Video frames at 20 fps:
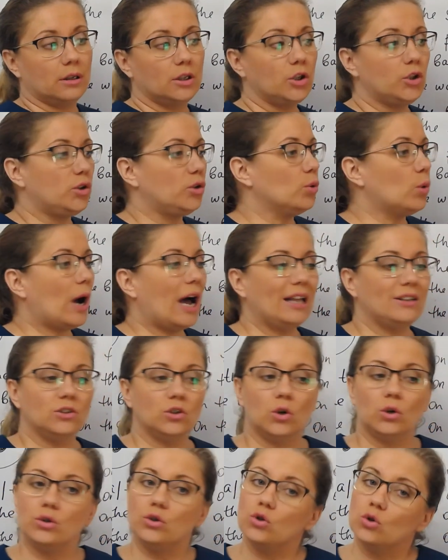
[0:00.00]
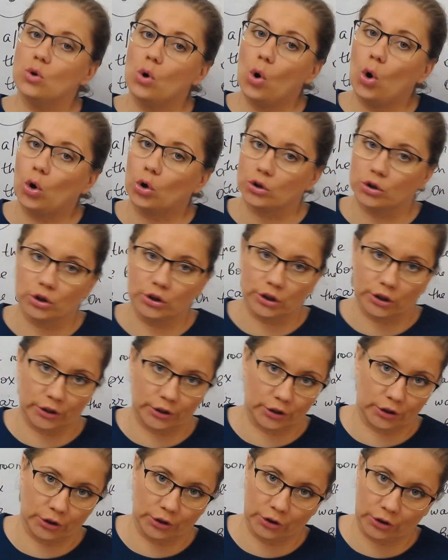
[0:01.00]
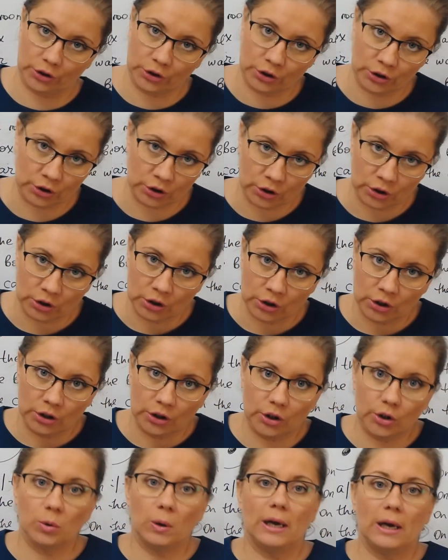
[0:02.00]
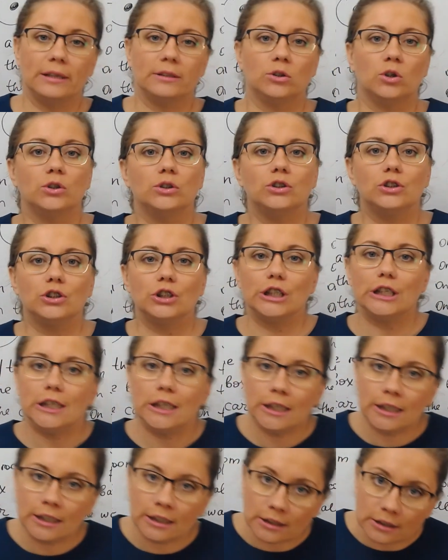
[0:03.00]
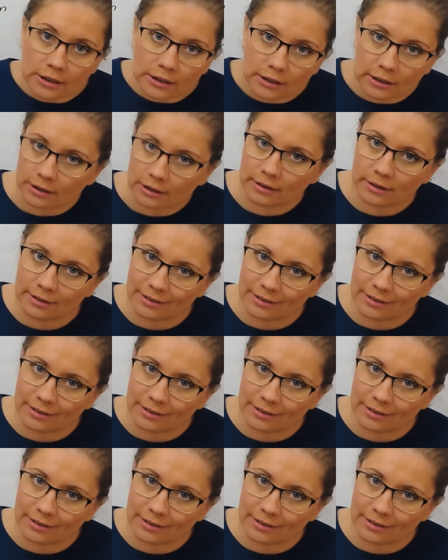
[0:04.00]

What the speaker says: You are not on. You are not in.